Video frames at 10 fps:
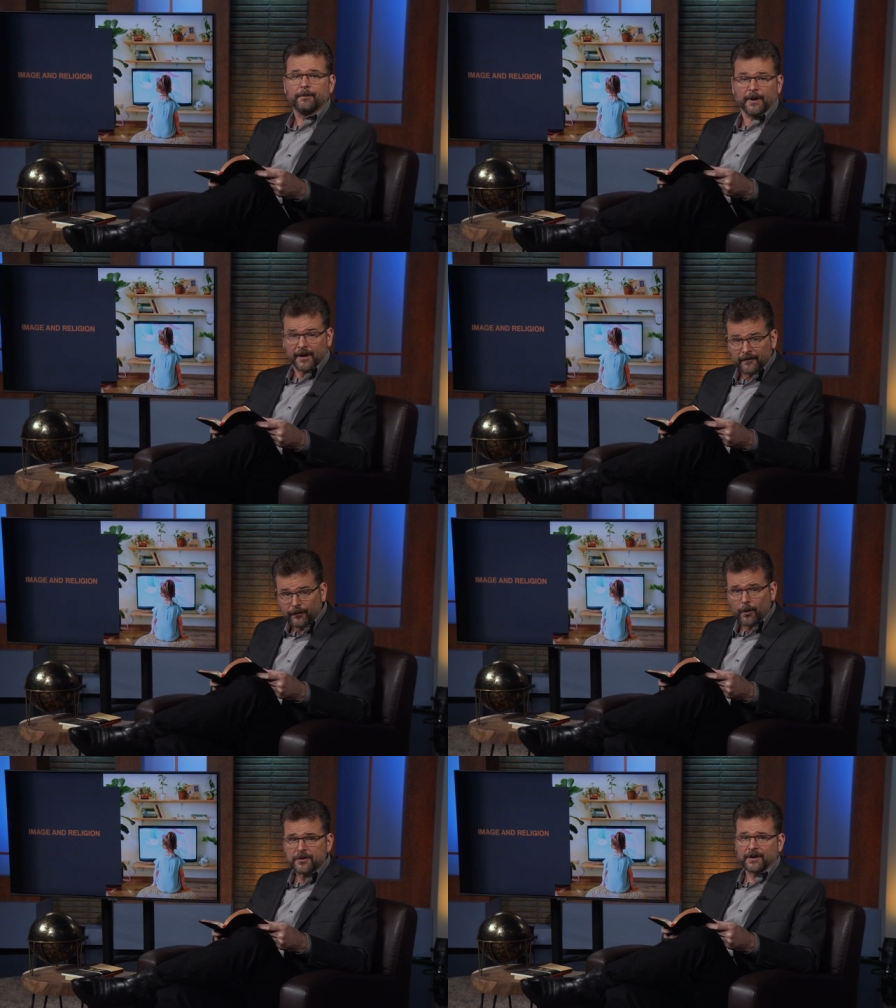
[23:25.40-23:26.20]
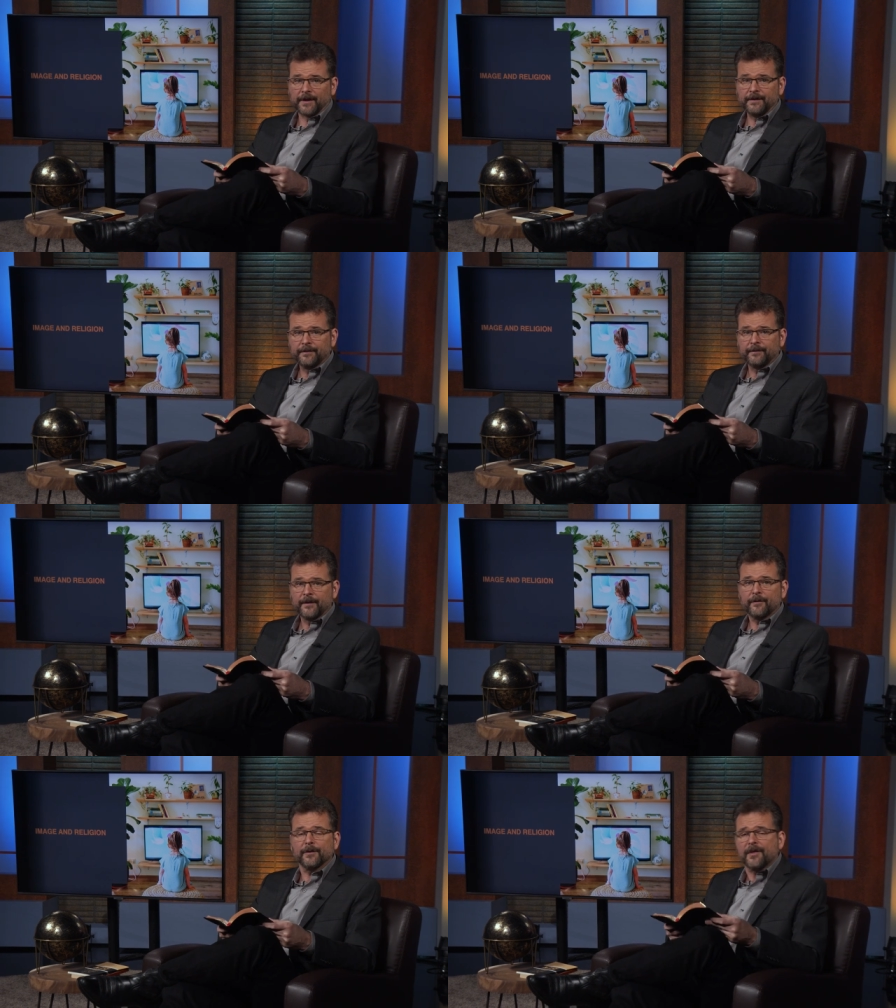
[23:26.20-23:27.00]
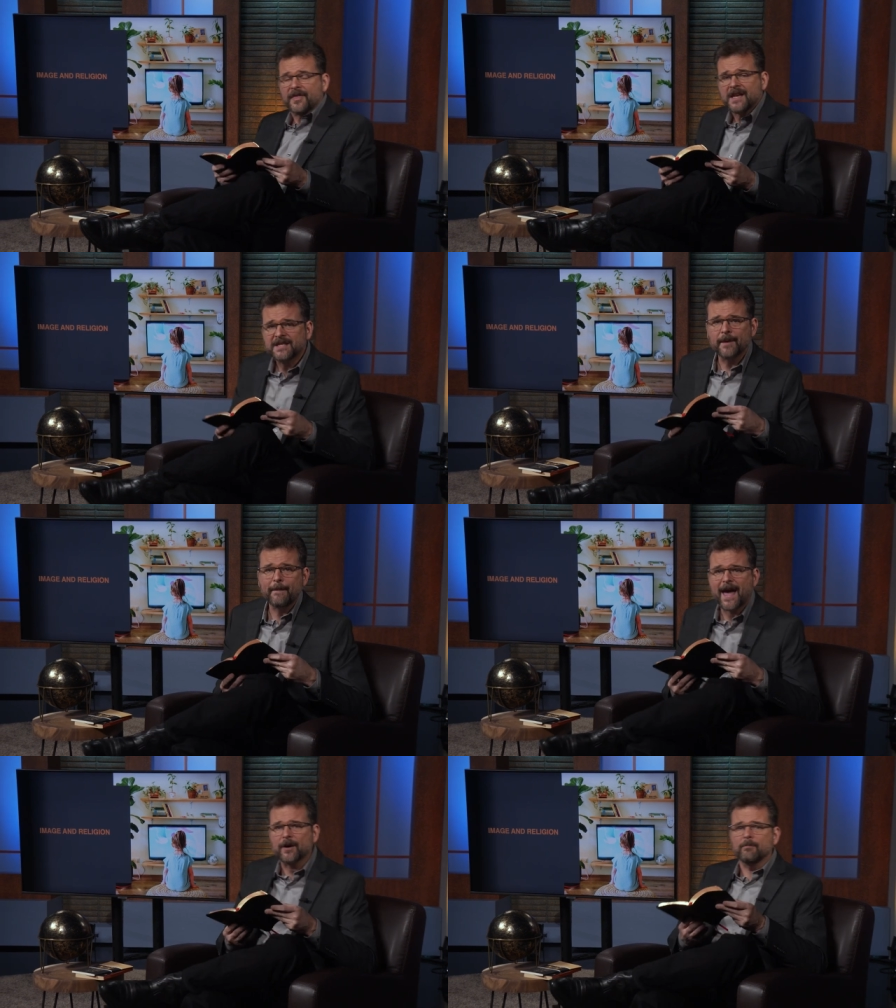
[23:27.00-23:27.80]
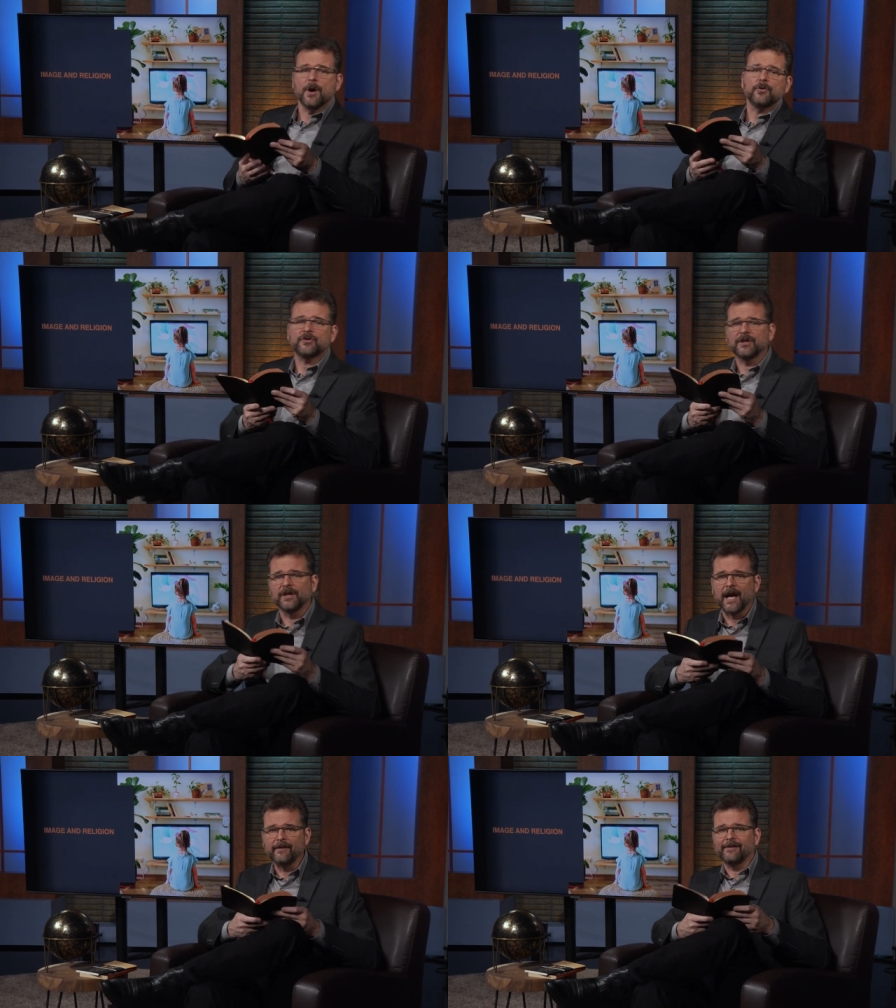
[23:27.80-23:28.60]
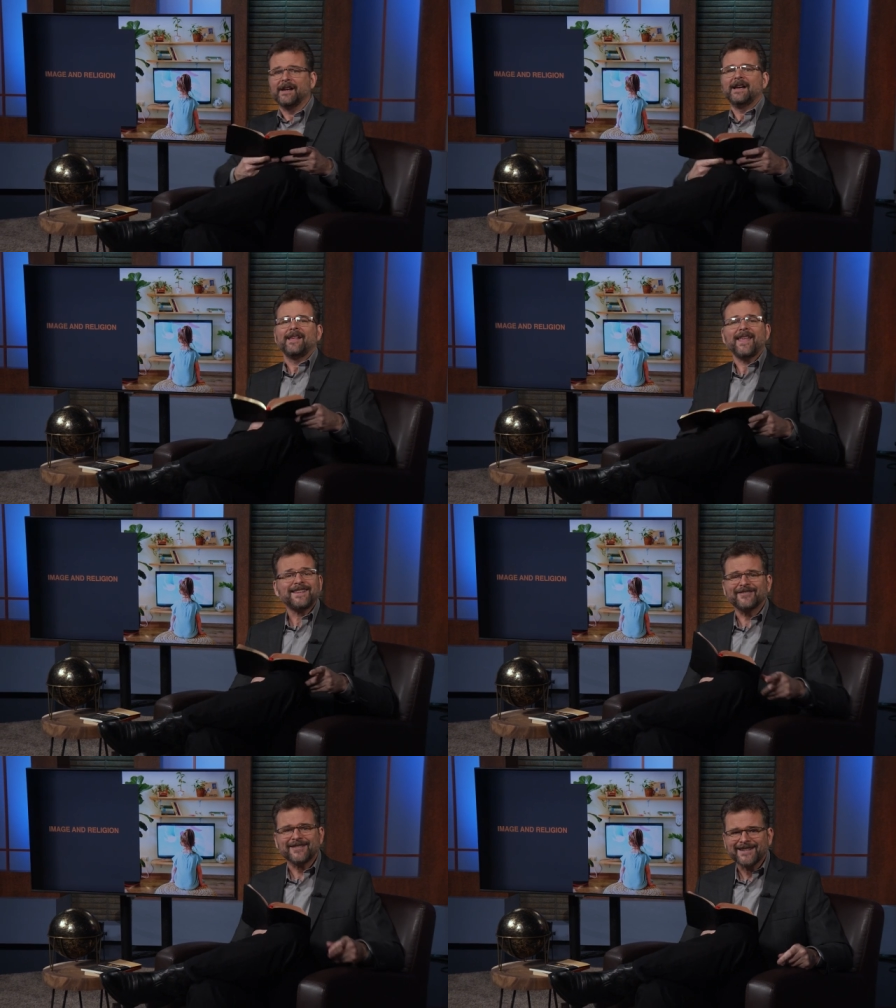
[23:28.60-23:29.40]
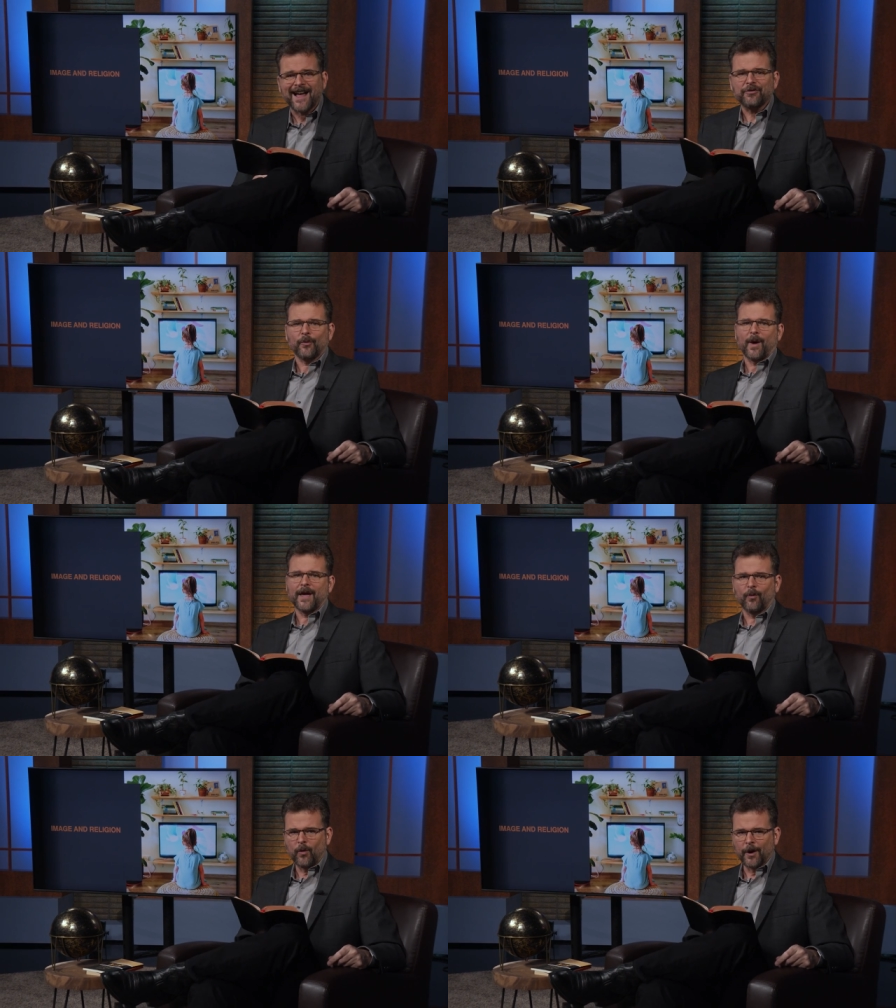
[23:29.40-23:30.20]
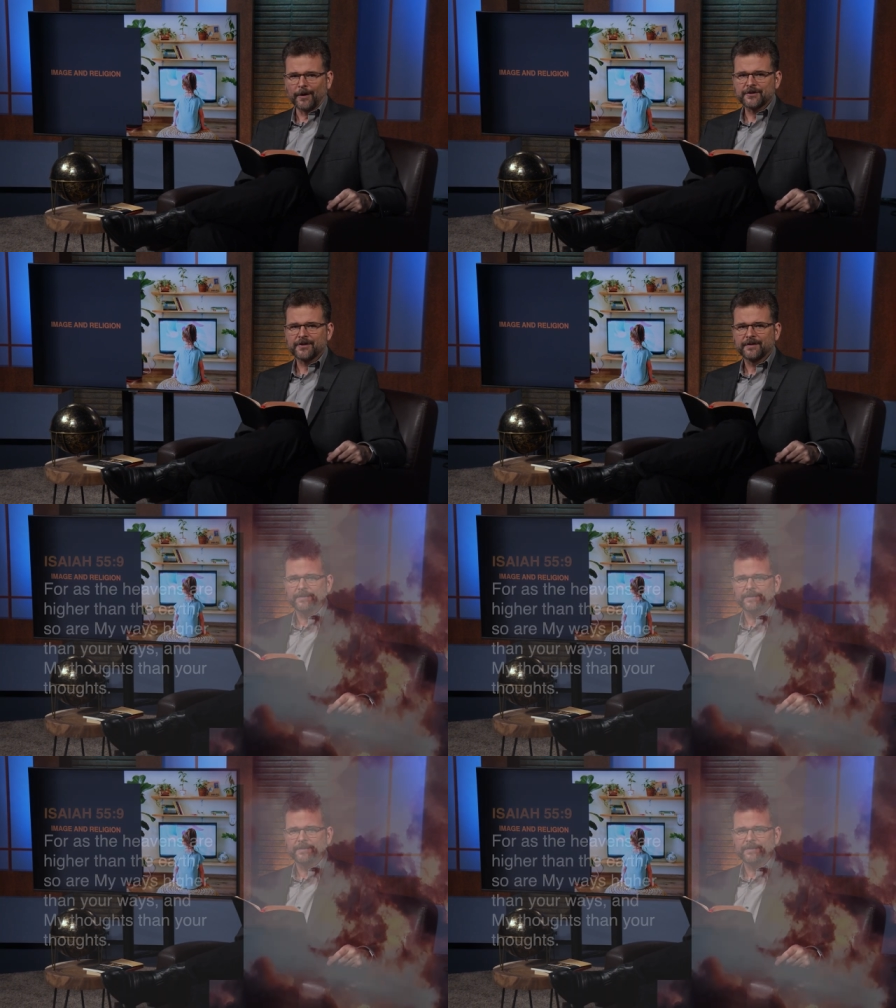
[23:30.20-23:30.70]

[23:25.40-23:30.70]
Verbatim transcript: But unfortunately, for the things that matter most in life, that's just not the way it works.